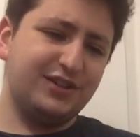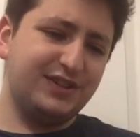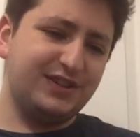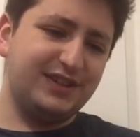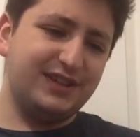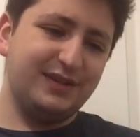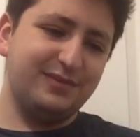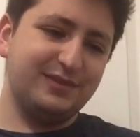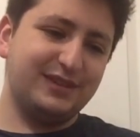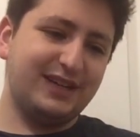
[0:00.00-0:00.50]
It
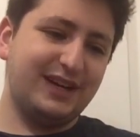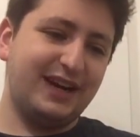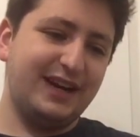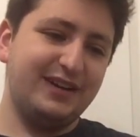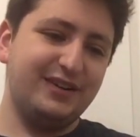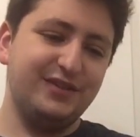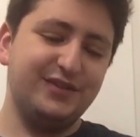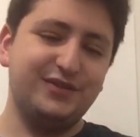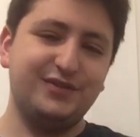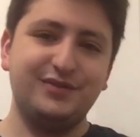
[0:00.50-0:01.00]
seemed
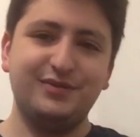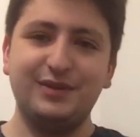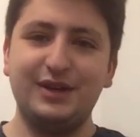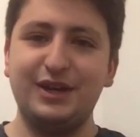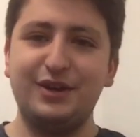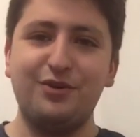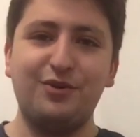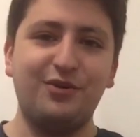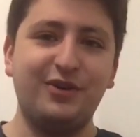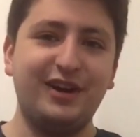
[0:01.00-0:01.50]
kind of
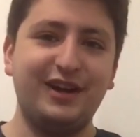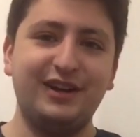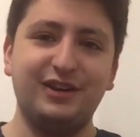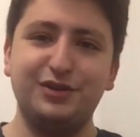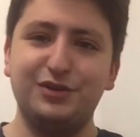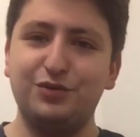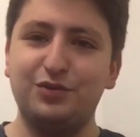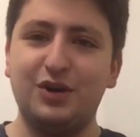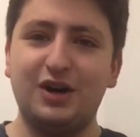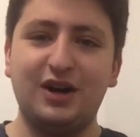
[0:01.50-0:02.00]

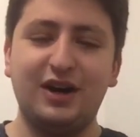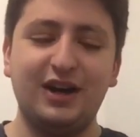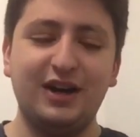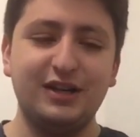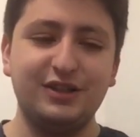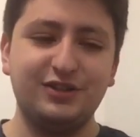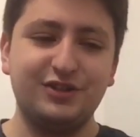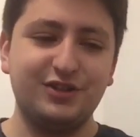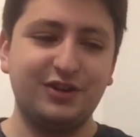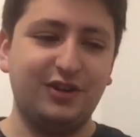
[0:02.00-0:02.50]
annoying to
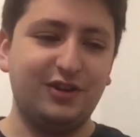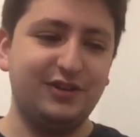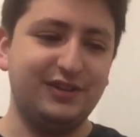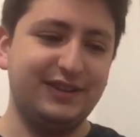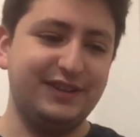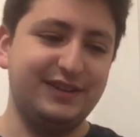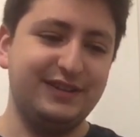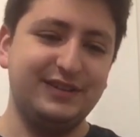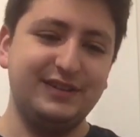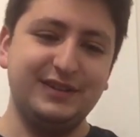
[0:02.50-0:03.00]
watch, all
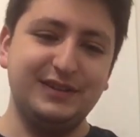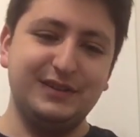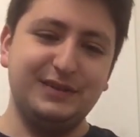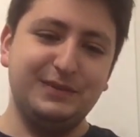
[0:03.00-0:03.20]
the